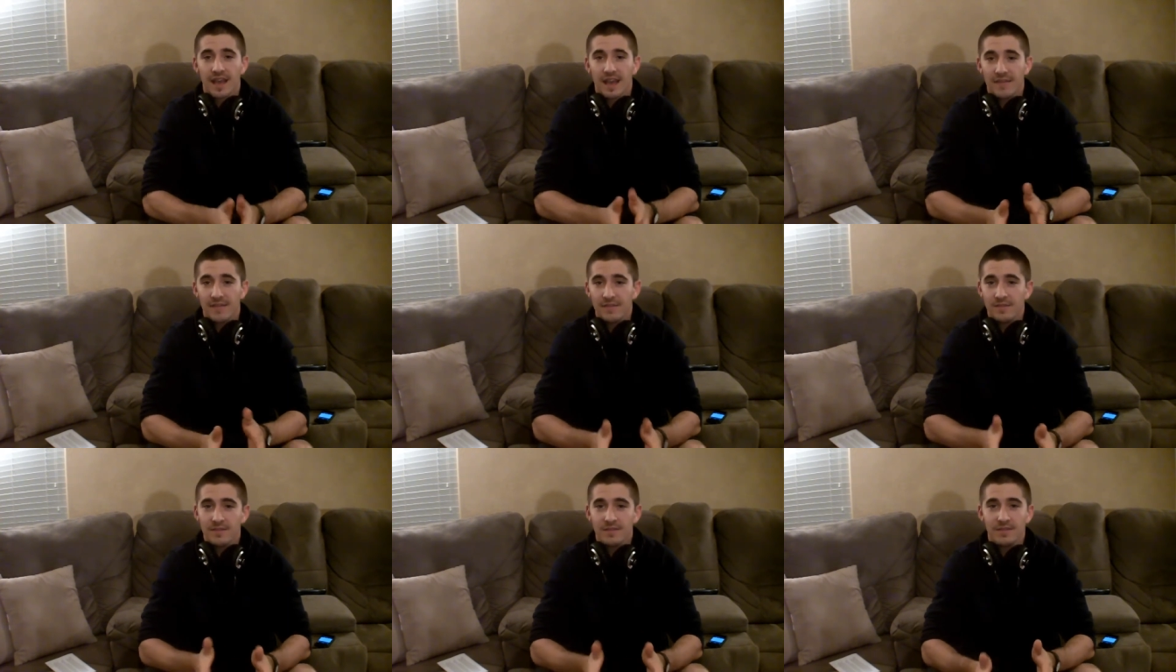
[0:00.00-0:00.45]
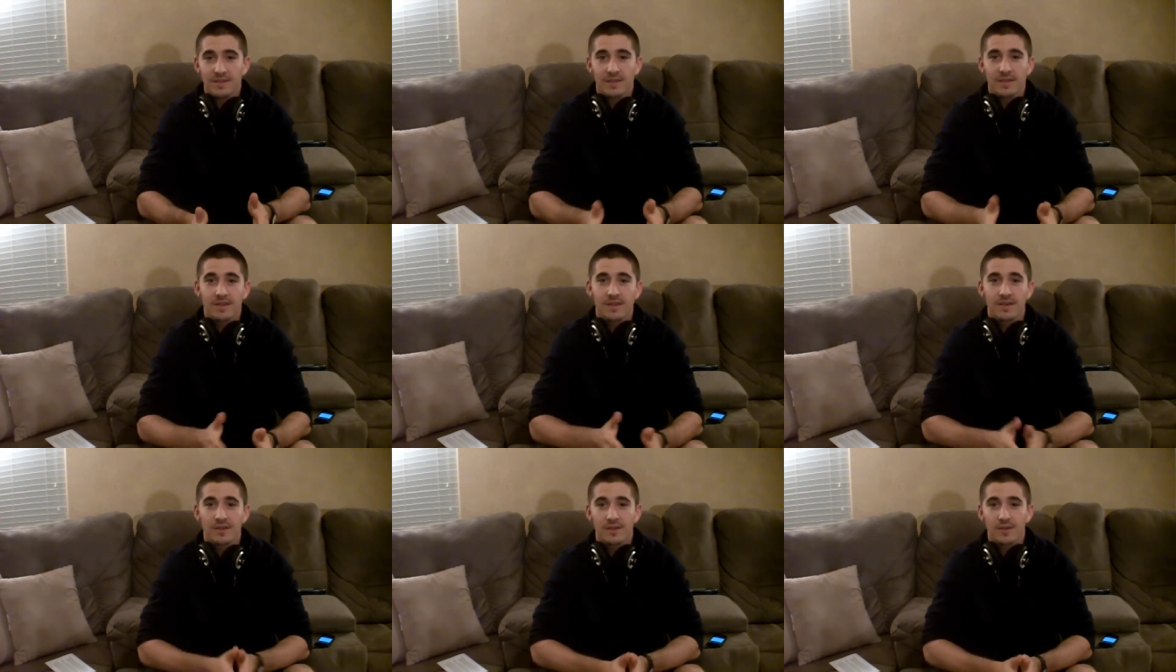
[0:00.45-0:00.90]
Haven't
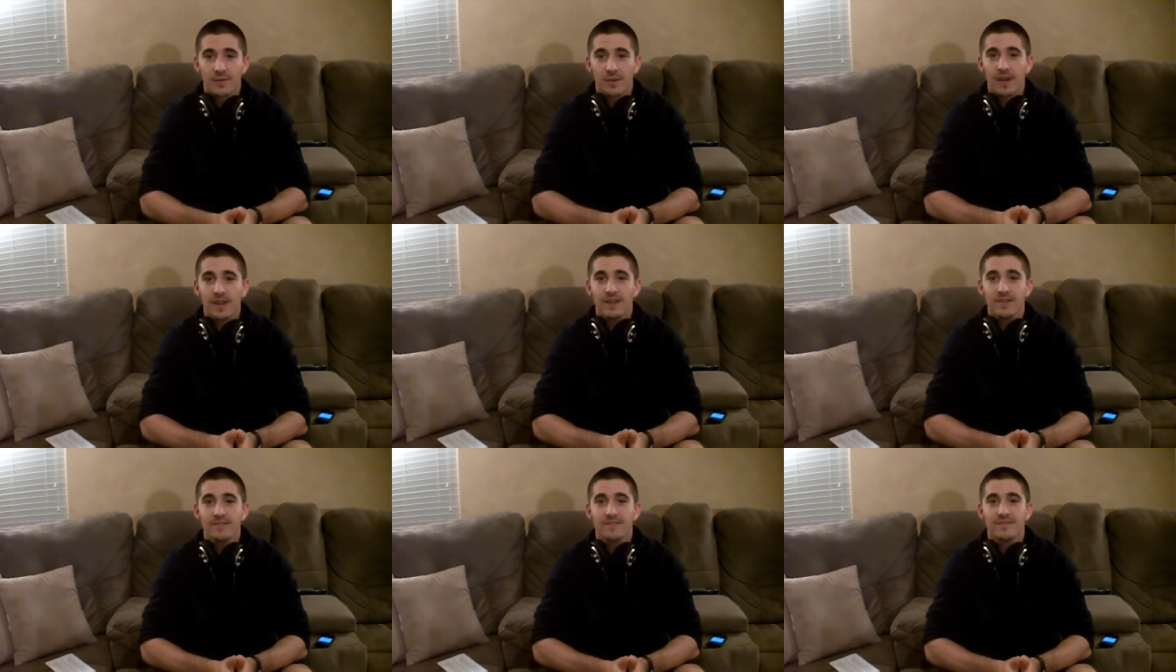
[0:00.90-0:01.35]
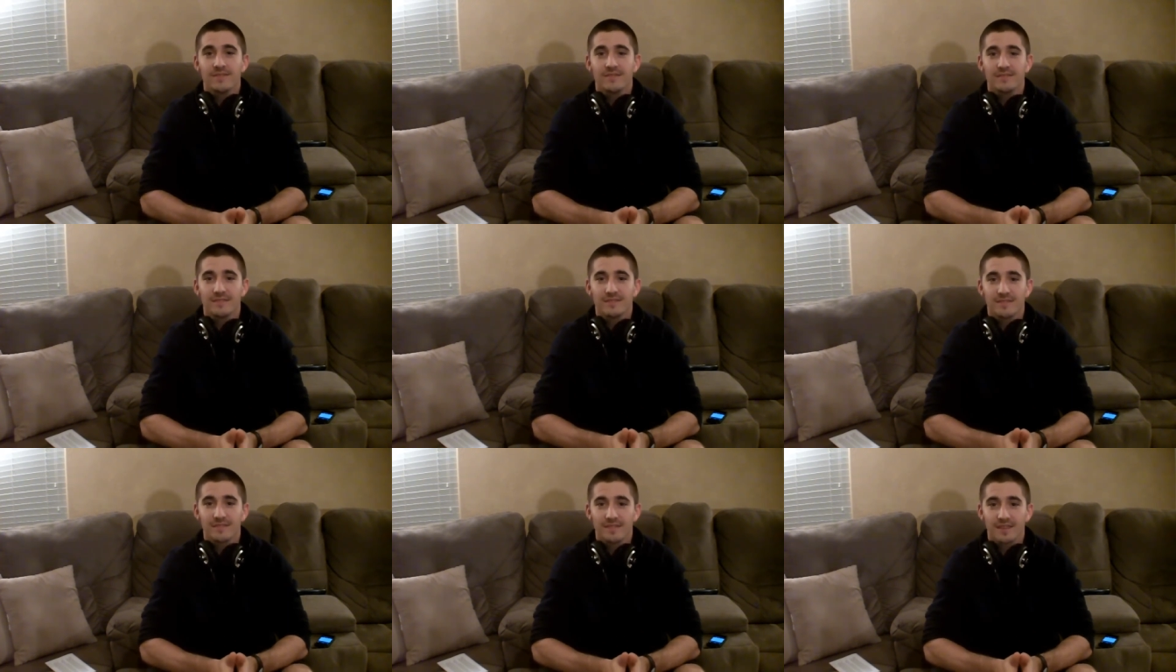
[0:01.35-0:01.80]
quite
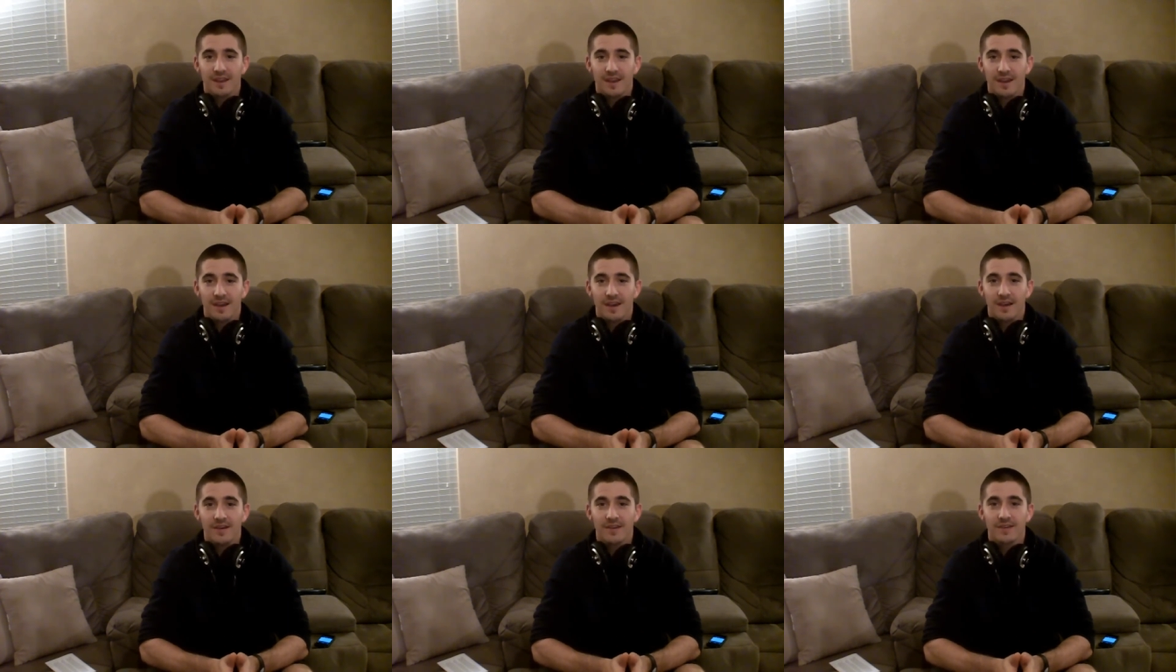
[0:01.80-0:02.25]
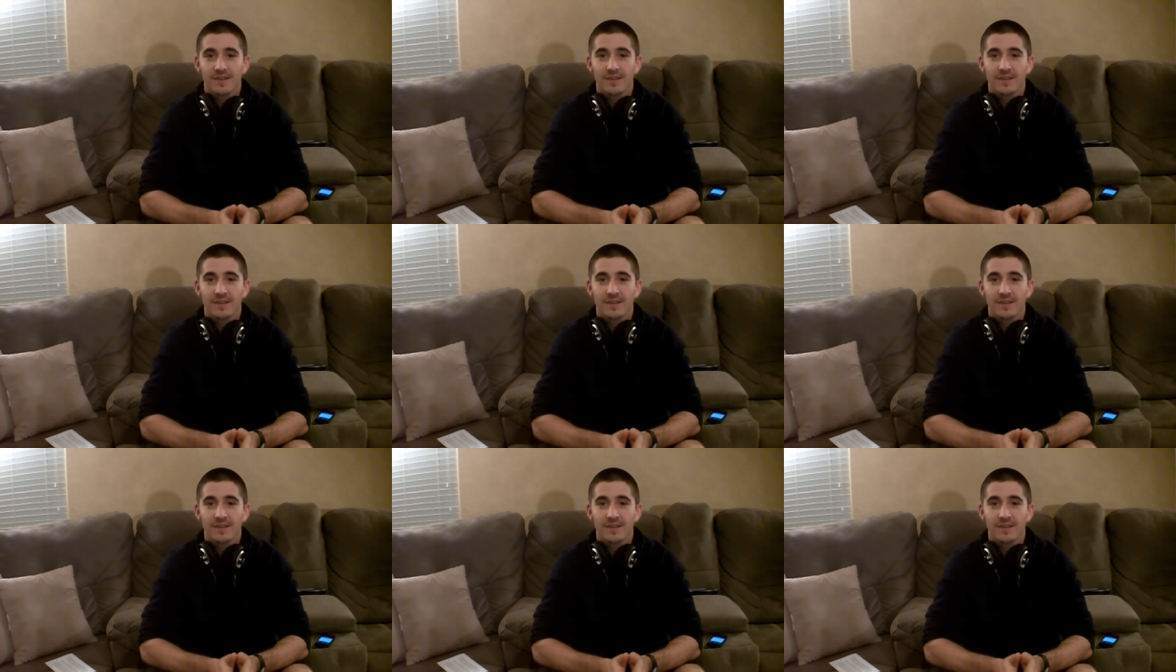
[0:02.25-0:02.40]
uh,